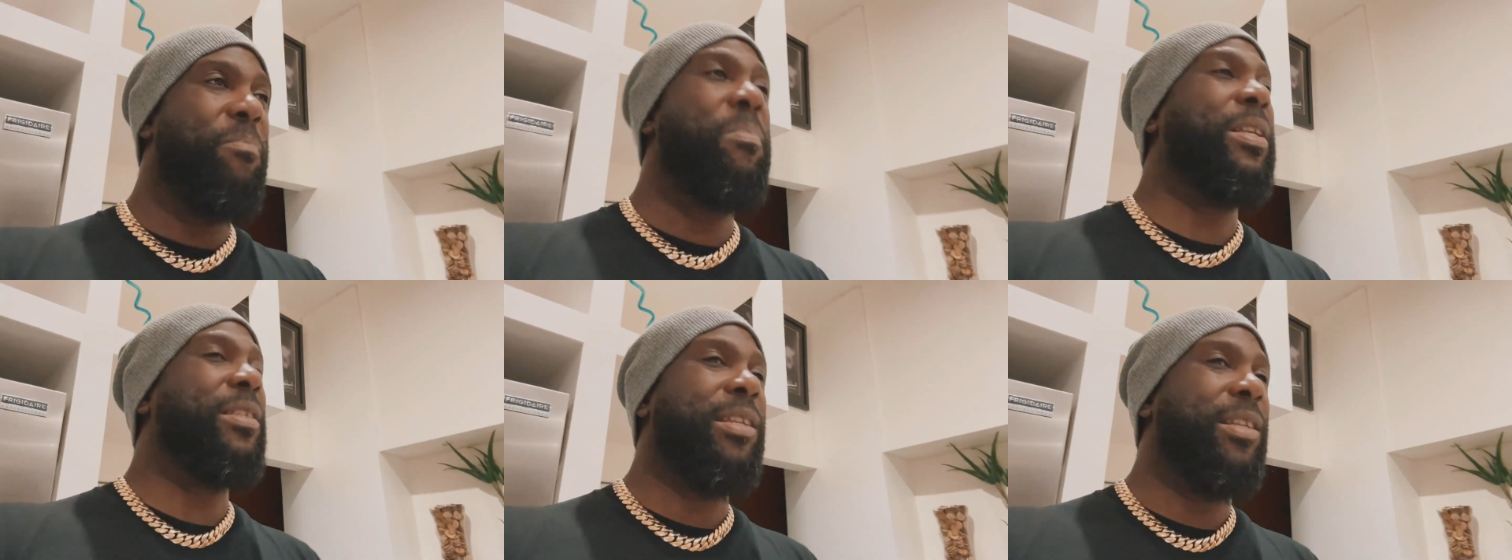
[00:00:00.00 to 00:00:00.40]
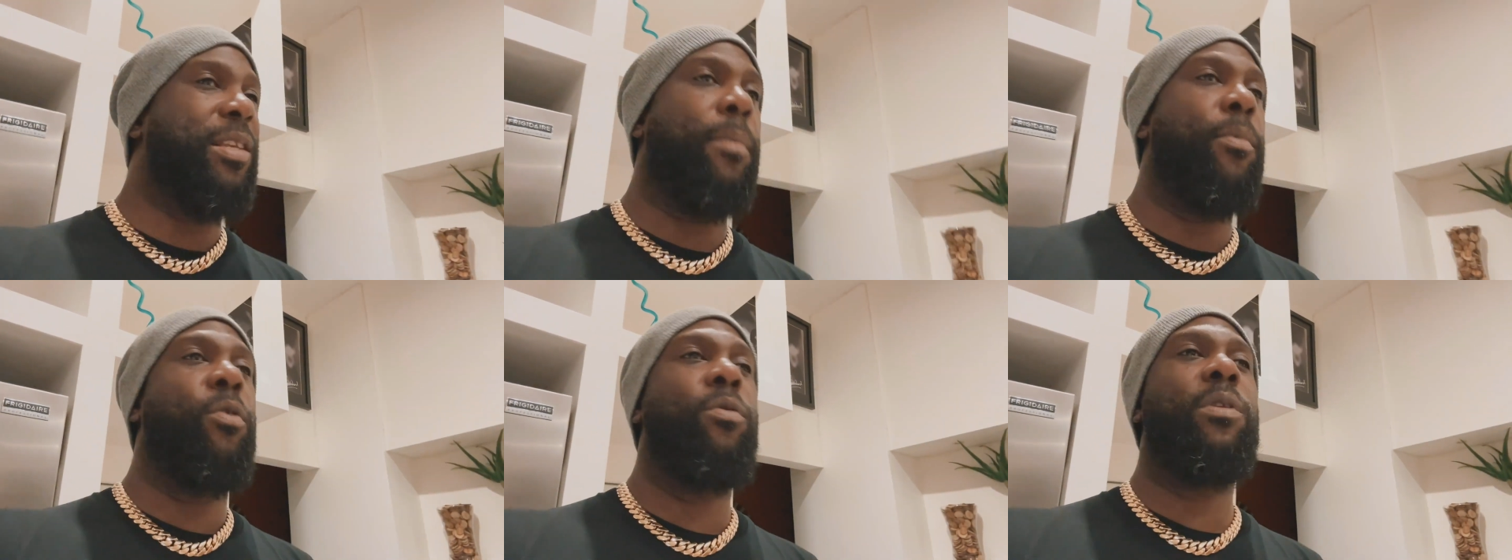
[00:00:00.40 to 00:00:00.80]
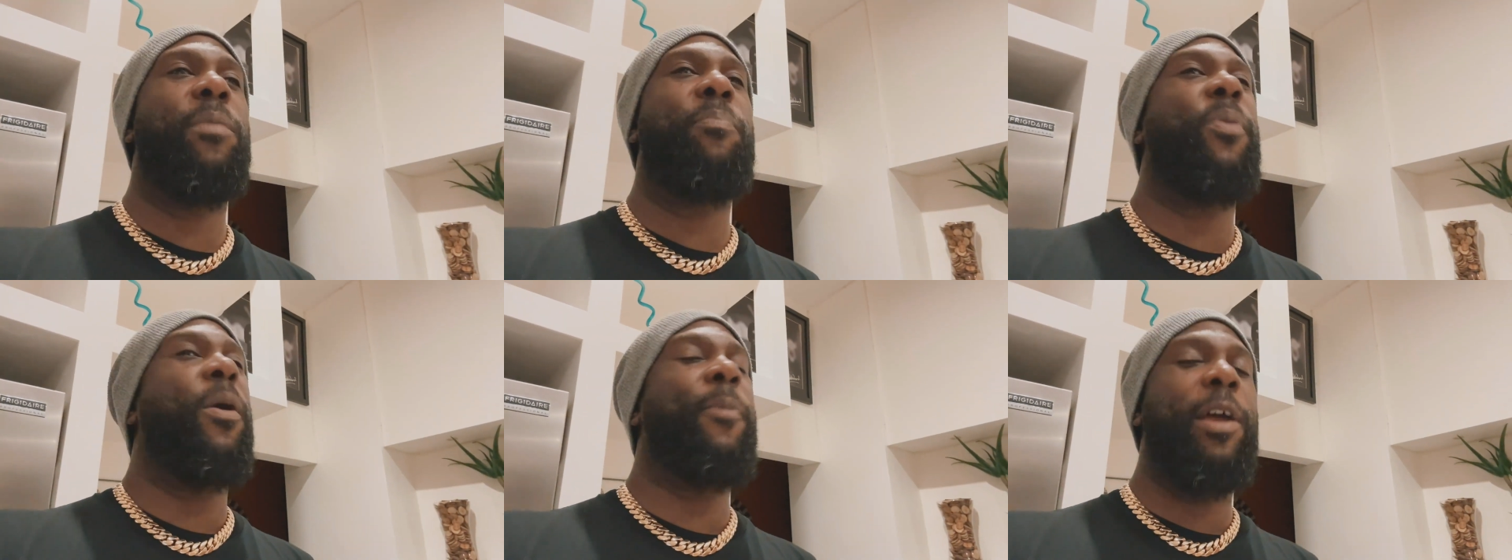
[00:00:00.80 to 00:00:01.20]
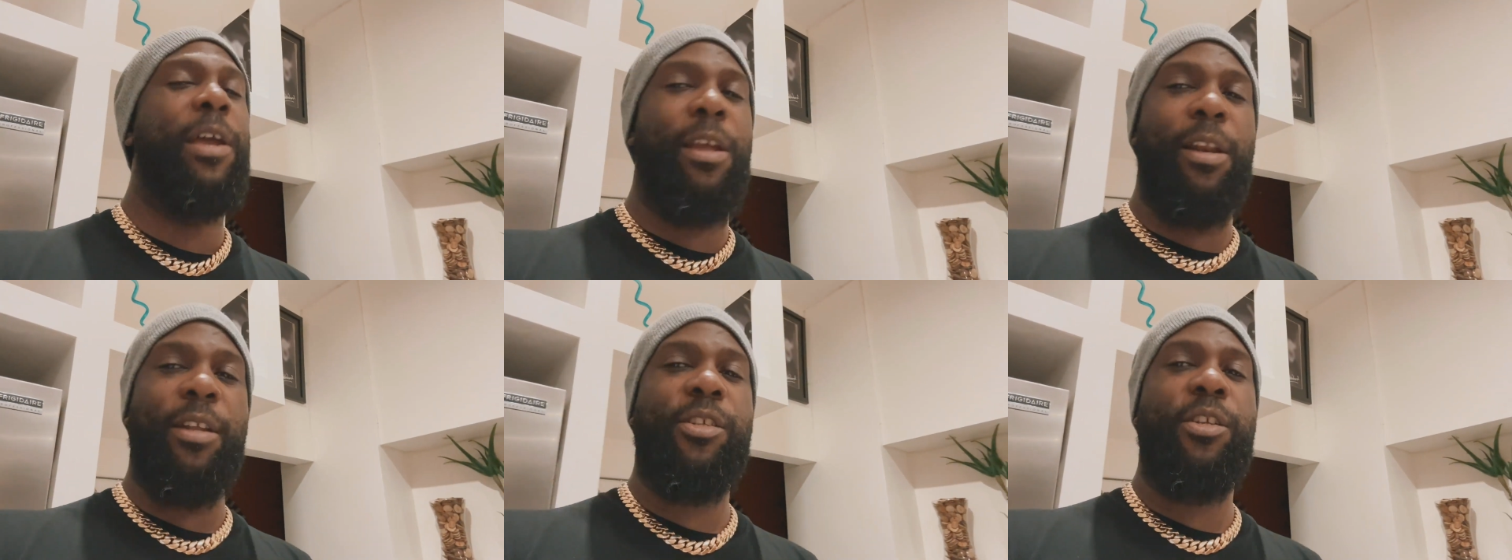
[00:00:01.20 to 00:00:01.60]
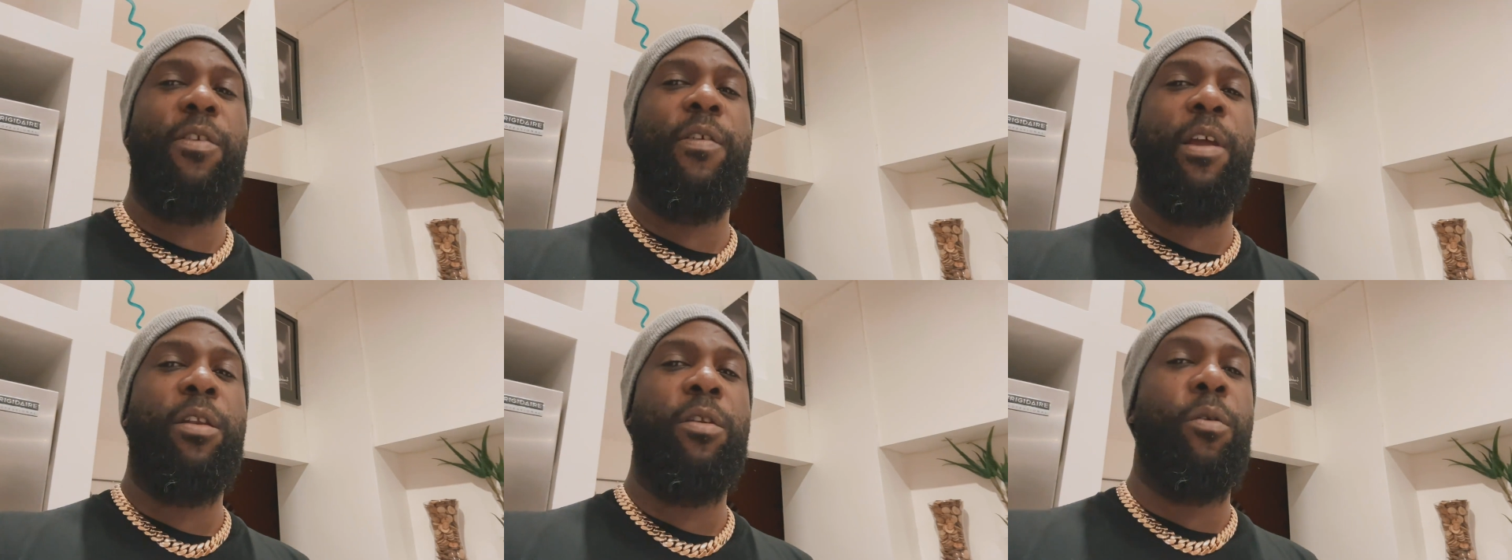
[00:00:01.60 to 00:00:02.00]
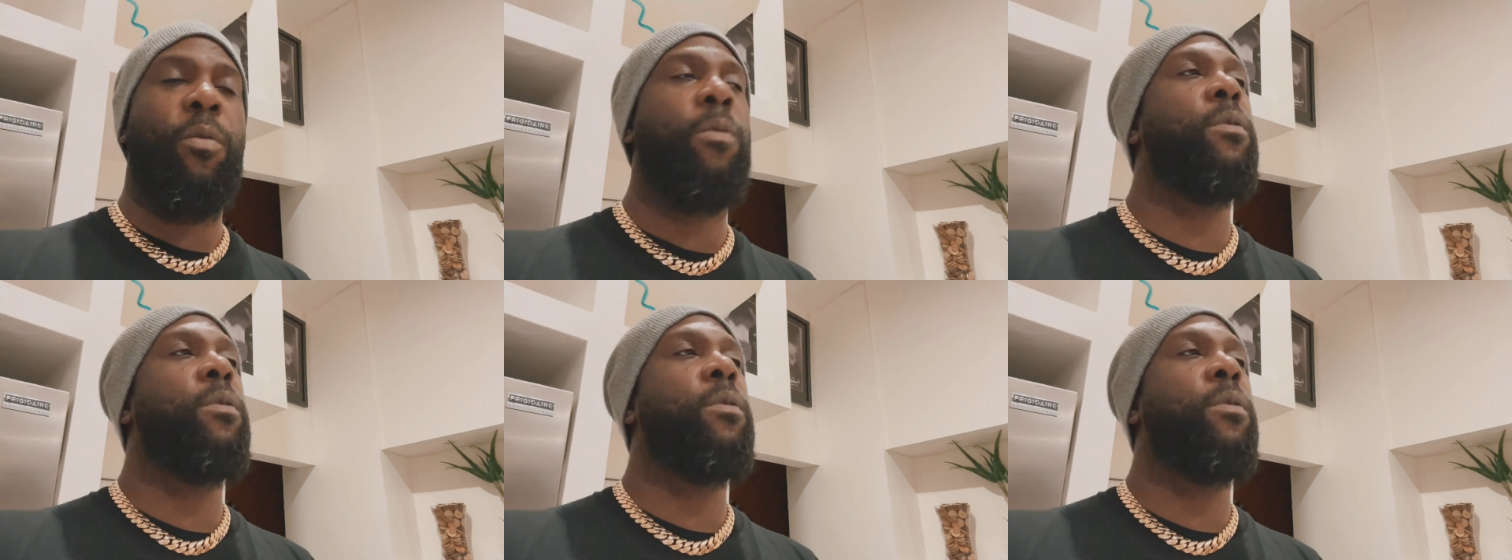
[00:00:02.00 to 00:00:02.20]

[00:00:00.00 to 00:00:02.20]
business about the proper English thing right now.